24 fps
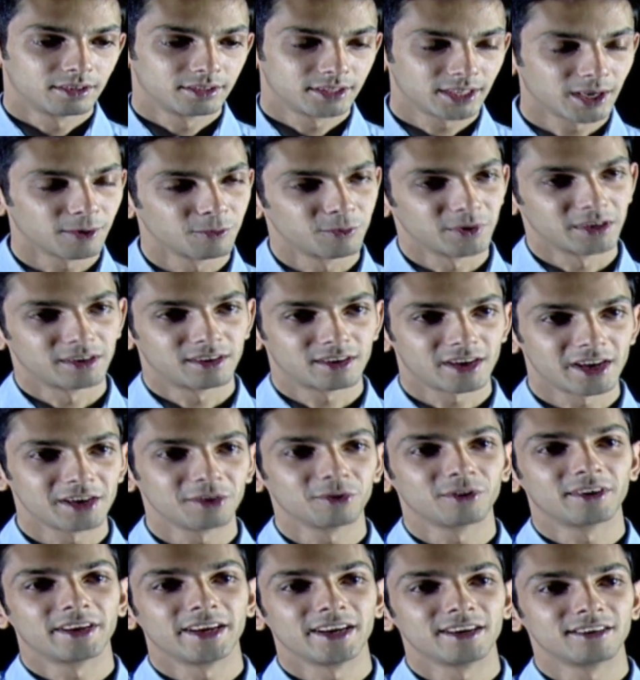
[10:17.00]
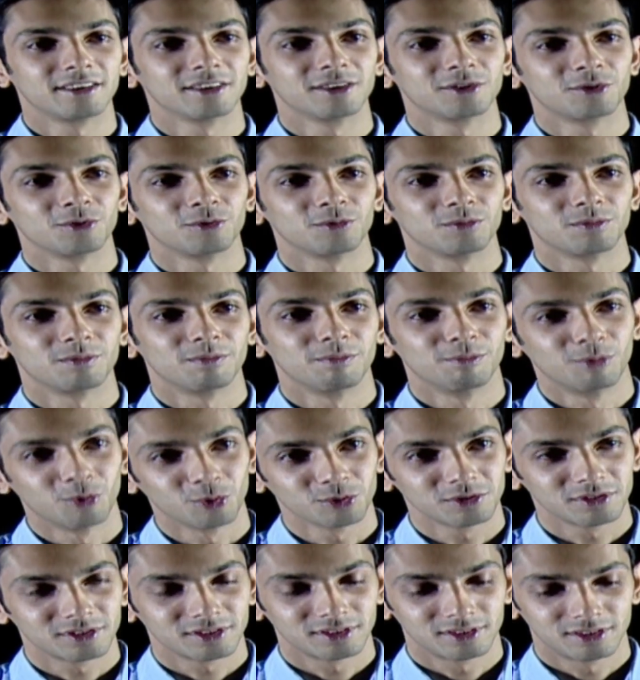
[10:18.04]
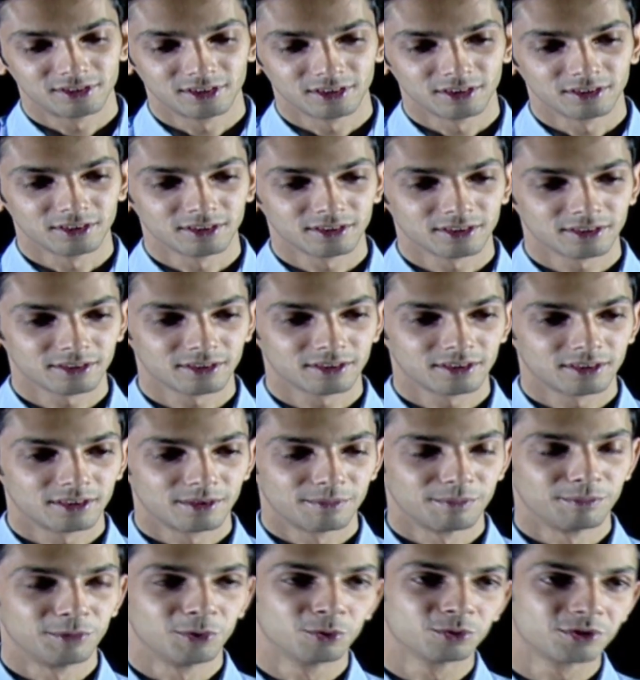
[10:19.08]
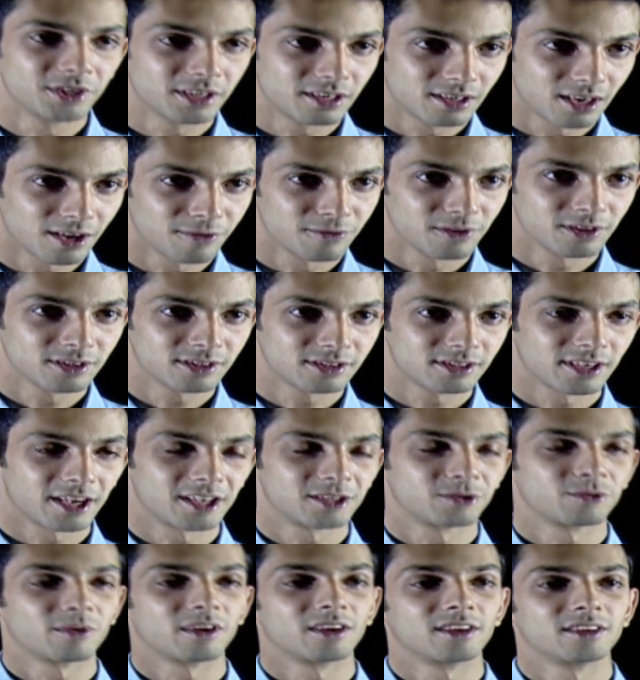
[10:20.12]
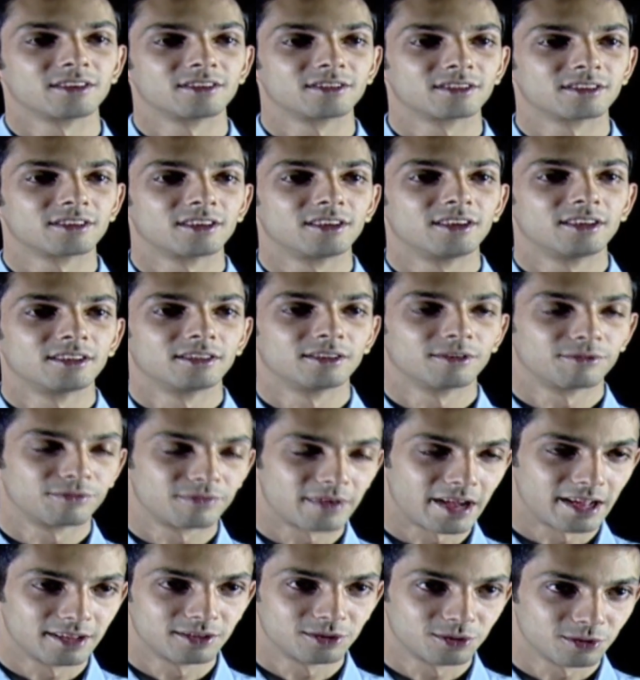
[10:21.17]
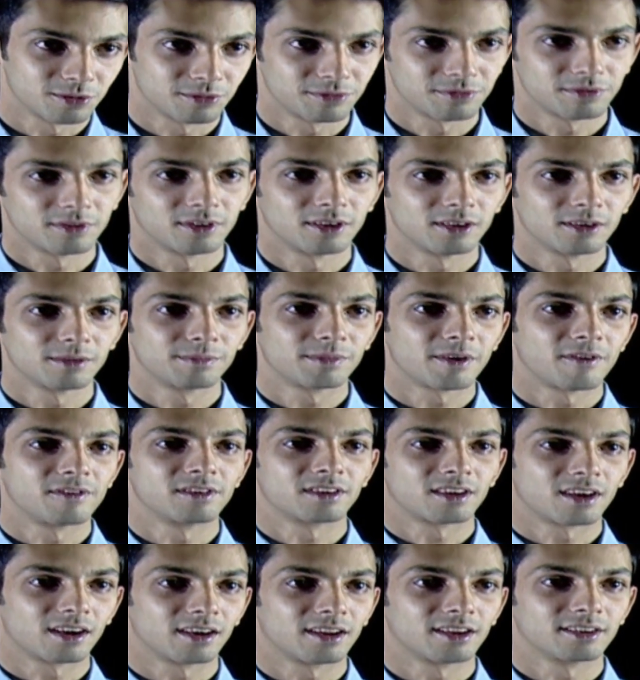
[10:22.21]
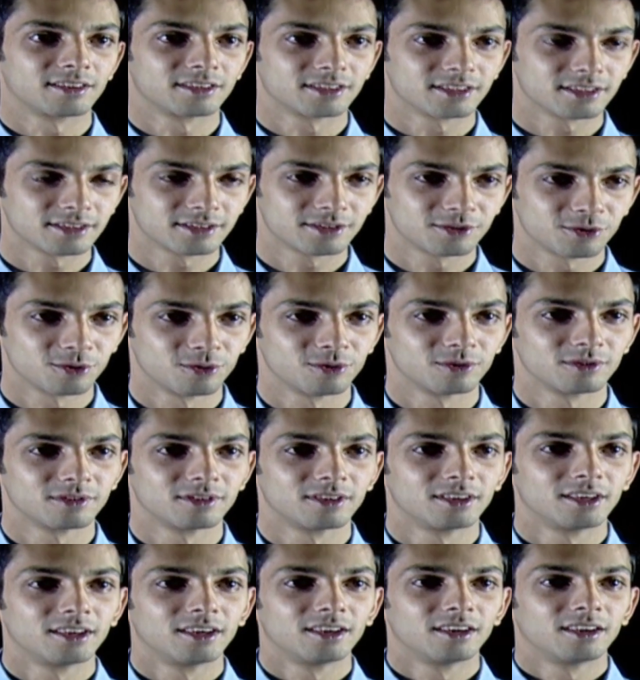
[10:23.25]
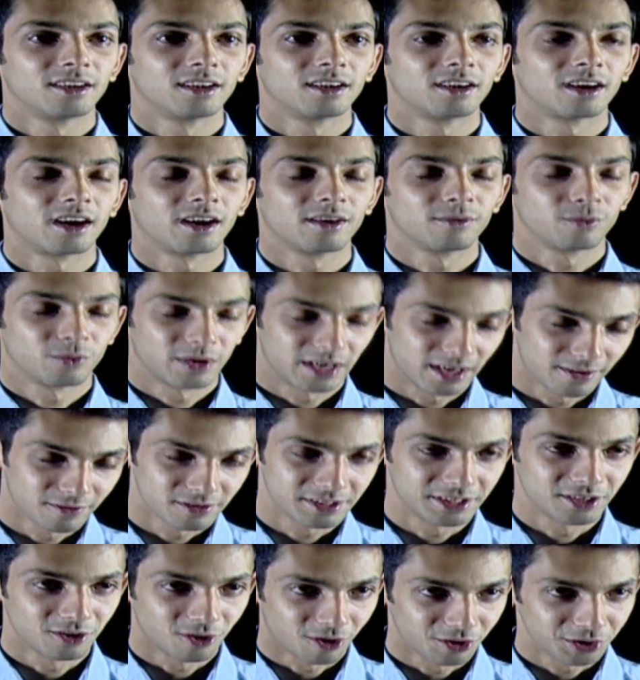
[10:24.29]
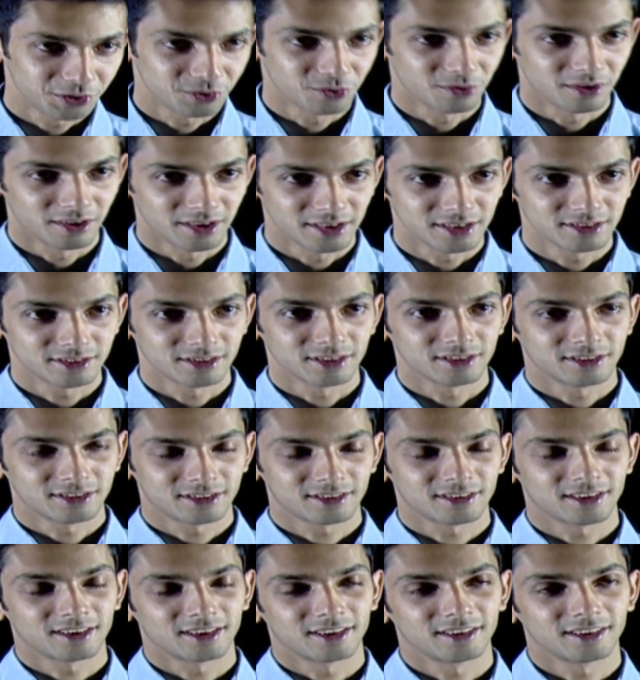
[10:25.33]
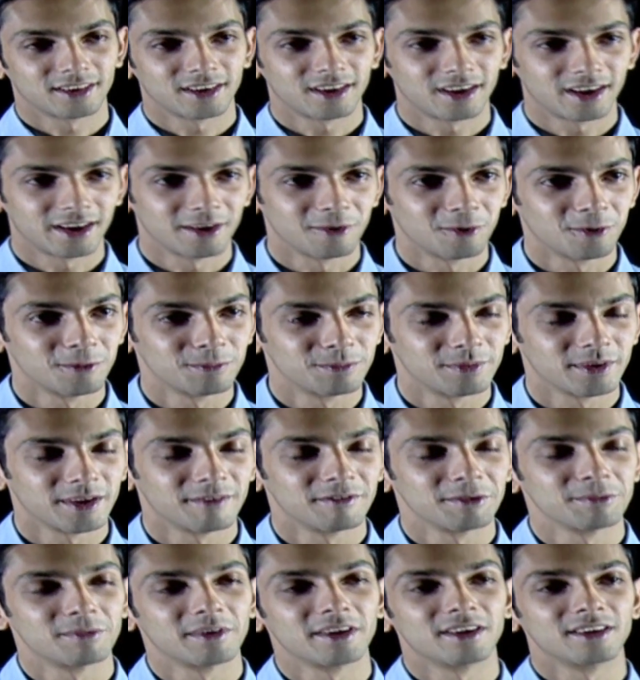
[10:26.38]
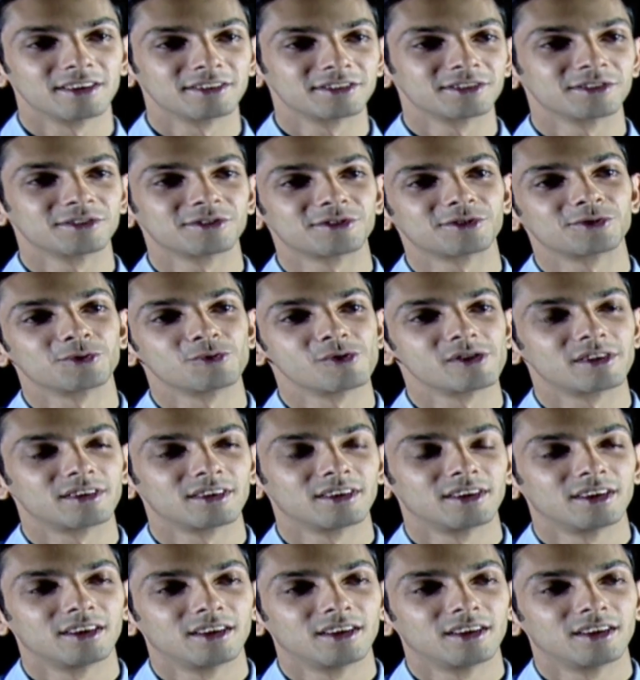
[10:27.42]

yeah, we are trying to cater to both the music lovers as well as the fans of PawanKalyan sir. So whenever the audio releases, I hope everybody listens to it.